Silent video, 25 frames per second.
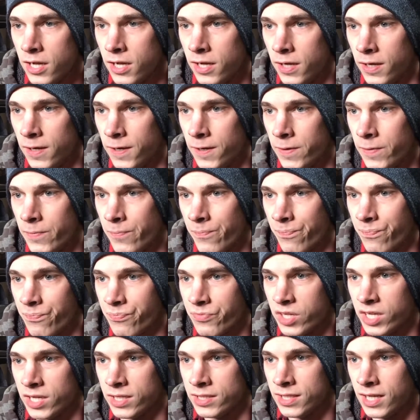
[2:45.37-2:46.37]

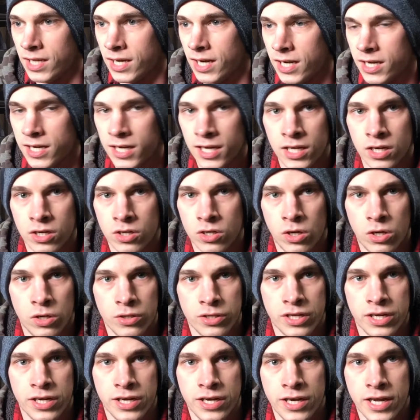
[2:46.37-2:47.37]
And then I kind of
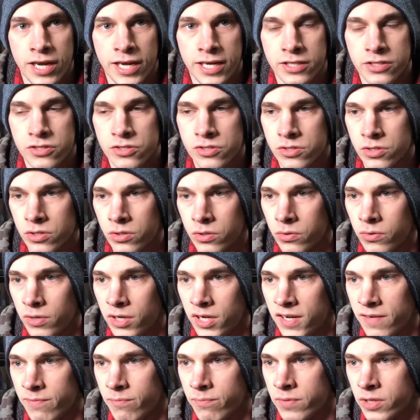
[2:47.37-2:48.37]
called it a night. So
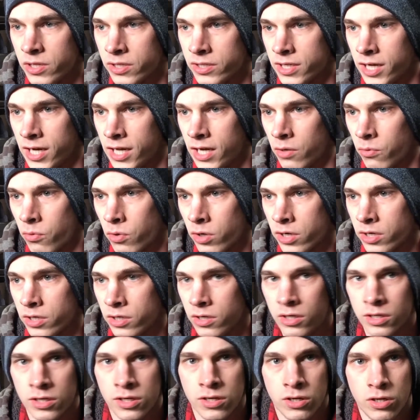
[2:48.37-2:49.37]
I've been kind of
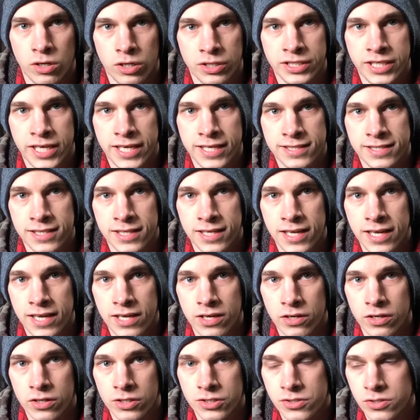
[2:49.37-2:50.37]
working on it all day
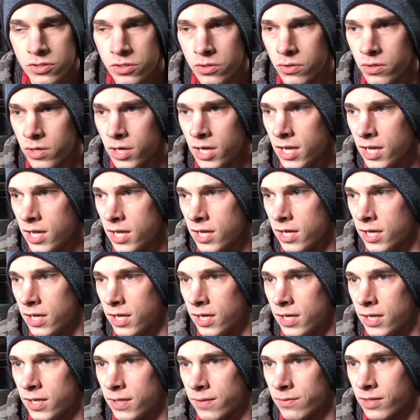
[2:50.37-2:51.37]
today also.
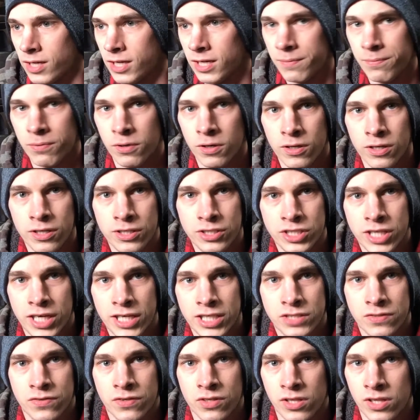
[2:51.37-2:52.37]
I
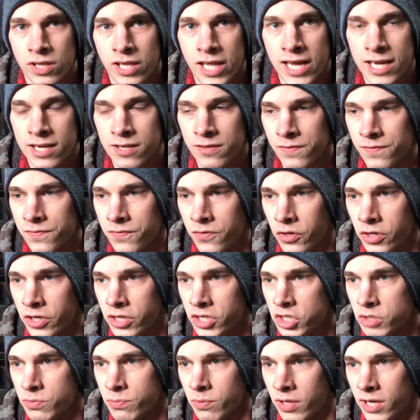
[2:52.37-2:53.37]
apologize for the lack of
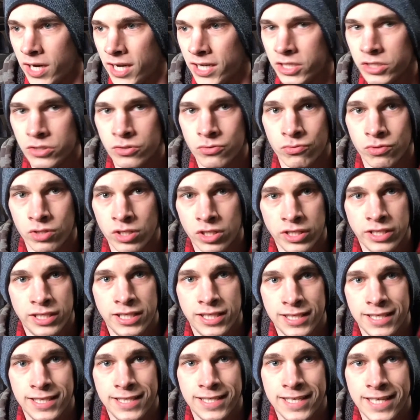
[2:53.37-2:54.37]
footage, but I just really
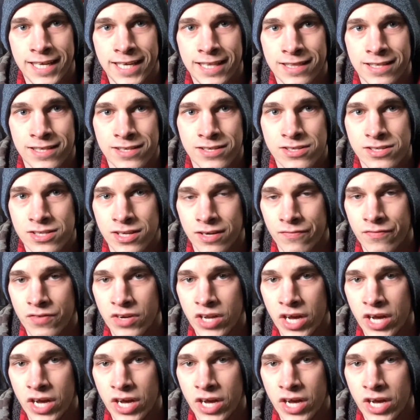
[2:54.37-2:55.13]
needed to get this stuff